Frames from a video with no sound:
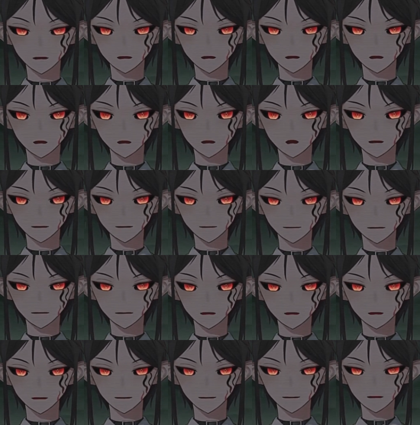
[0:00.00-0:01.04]
and
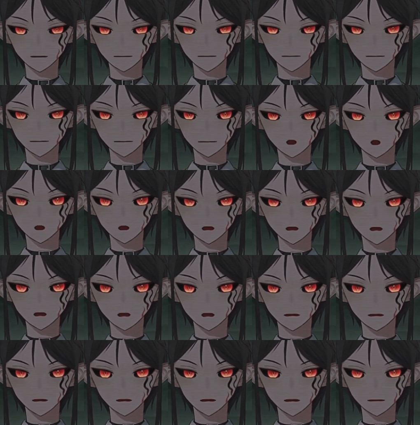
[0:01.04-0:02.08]
doing some long
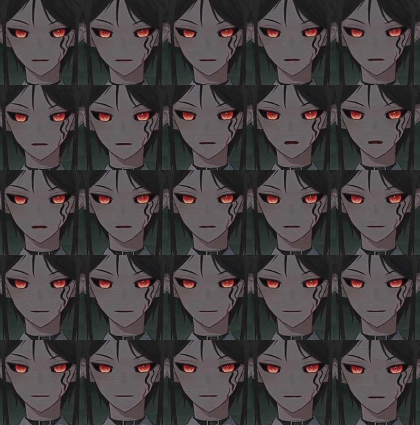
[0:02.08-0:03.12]
overdue
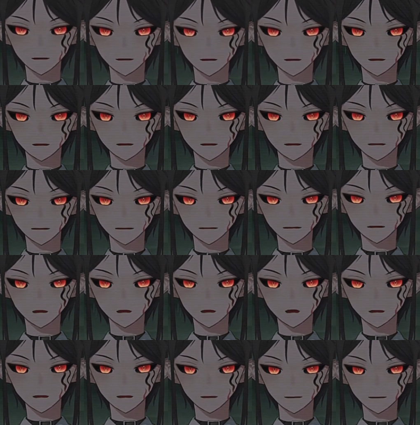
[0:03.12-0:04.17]
chores. The
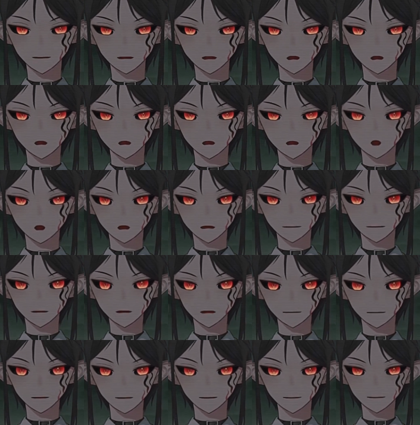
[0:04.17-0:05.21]
energy I got
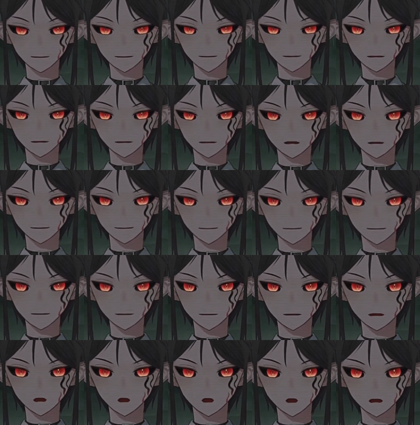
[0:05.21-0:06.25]
from the sleep was
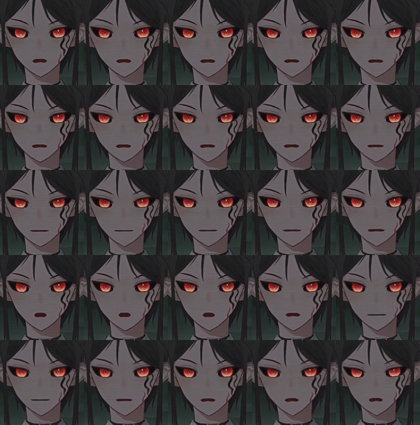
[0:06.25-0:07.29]
stronger,
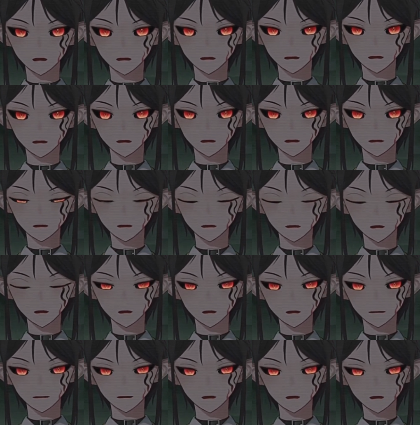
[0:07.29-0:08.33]
more pure than
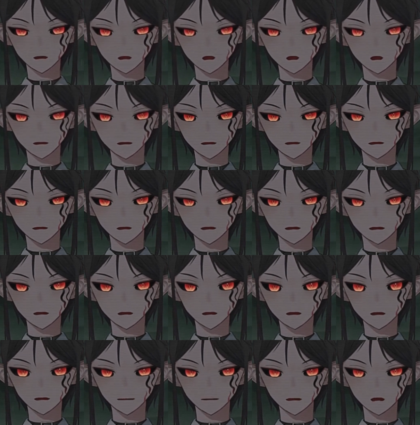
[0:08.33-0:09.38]
anything caffeine
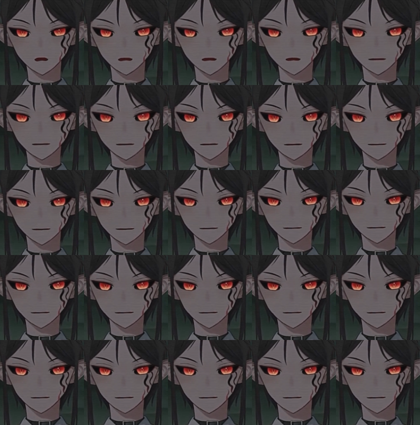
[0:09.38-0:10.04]
could produce.